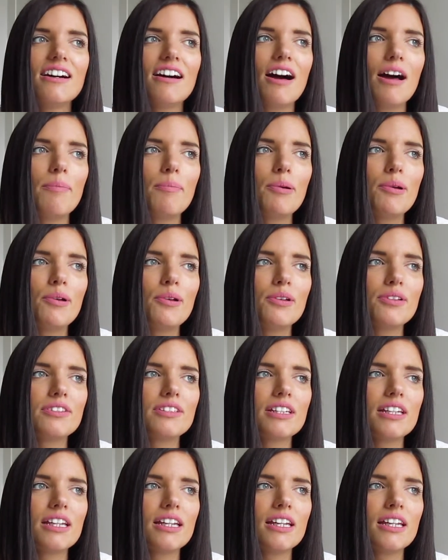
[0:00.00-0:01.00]
I
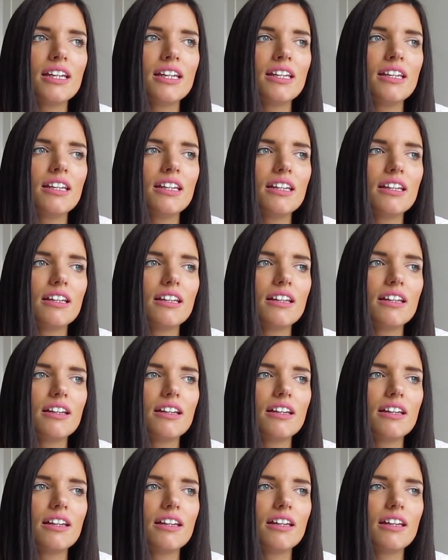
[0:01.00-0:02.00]
put in
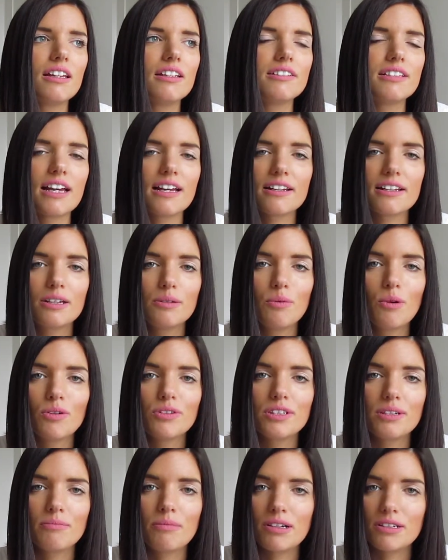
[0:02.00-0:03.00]
exactly
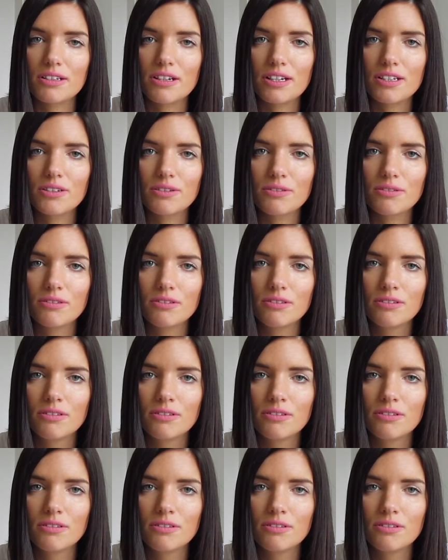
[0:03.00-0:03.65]
what's in my title.